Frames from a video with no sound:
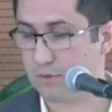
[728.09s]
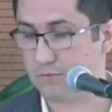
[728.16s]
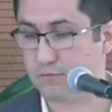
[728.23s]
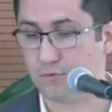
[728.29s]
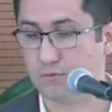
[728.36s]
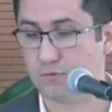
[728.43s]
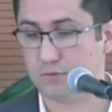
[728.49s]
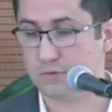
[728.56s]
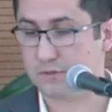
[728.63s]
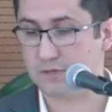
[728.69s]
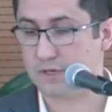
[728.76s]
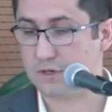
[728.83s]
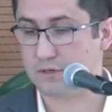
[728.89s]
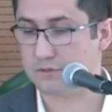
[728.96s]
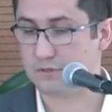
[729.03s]
full
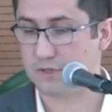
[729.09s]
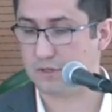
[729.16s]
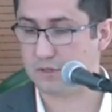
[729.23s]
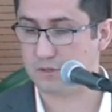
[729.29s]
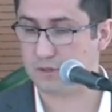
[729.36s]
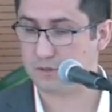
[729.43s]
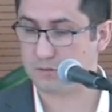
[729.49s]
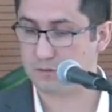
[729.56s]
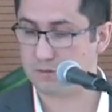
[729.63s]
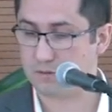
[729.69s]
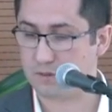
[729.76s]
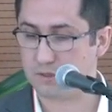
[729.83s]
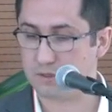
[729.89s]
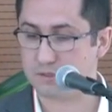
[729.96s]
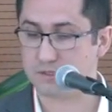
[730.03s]
years that
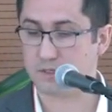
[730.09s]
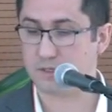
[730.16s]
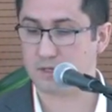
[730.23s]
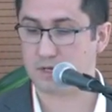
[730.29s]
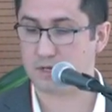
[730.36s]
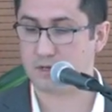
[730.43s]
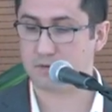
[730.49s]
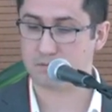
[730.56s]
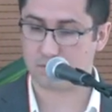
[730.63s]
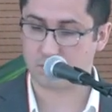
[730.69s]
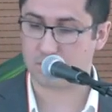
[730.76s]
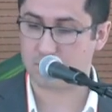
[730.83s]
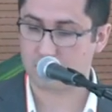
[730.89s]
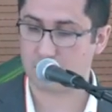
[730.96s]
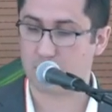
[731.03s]
the CNA
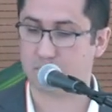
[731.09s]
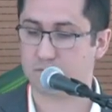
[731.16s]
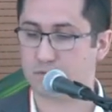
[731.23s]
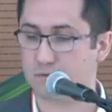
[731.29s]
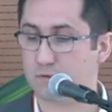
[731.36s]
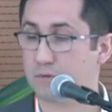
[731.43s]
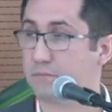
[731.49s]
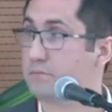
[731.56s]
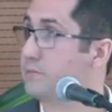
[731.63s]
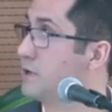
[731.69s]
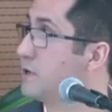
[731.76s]
give to the